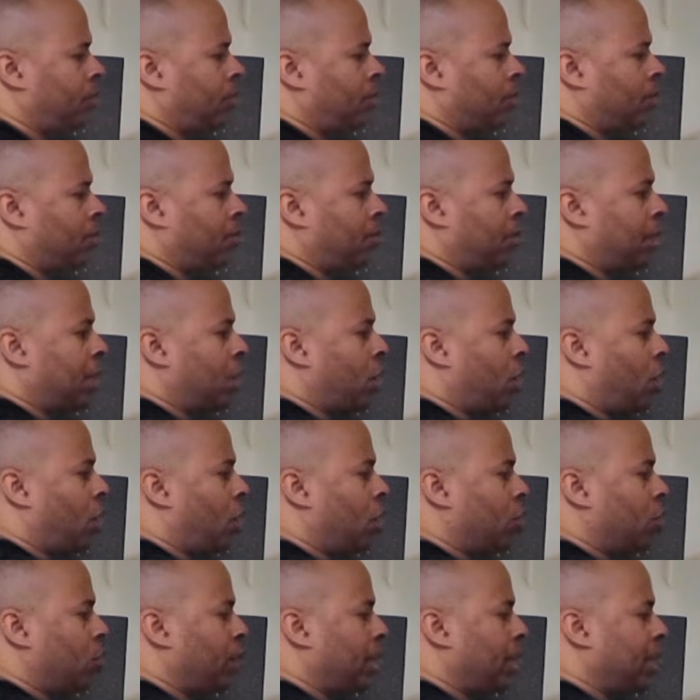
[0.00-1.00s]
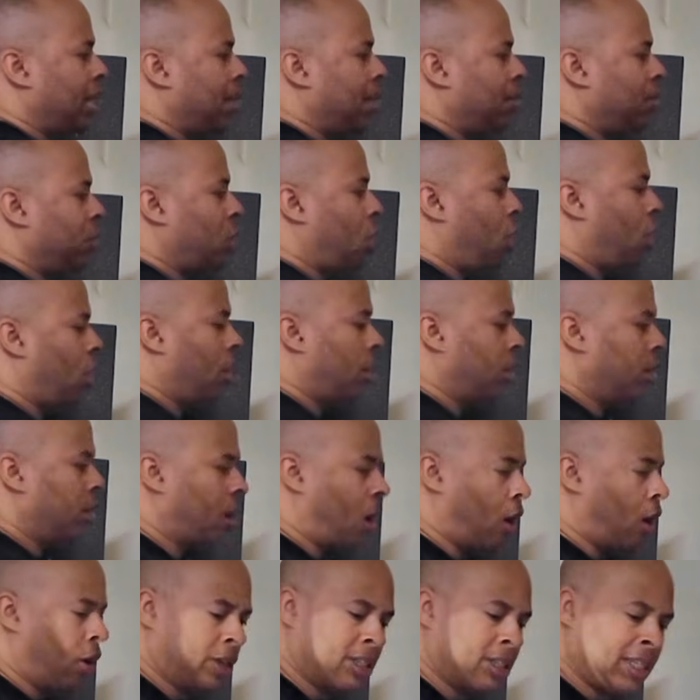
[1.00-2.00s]
Because when it comes to art,
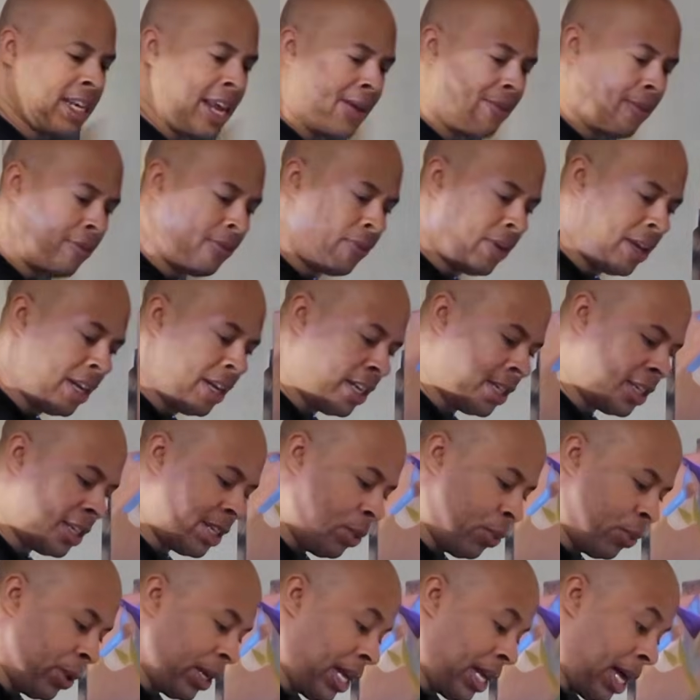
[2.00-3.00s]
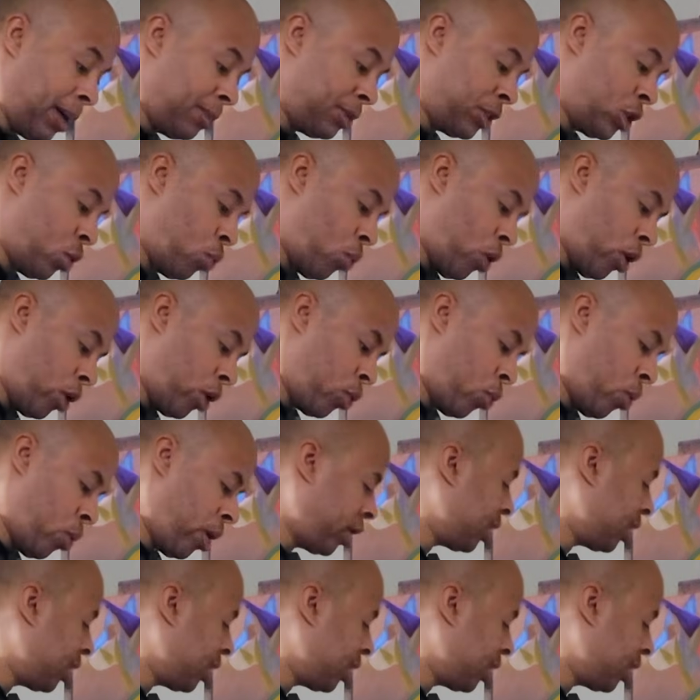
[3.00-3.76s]
art's never finished. And when it comes to work, work's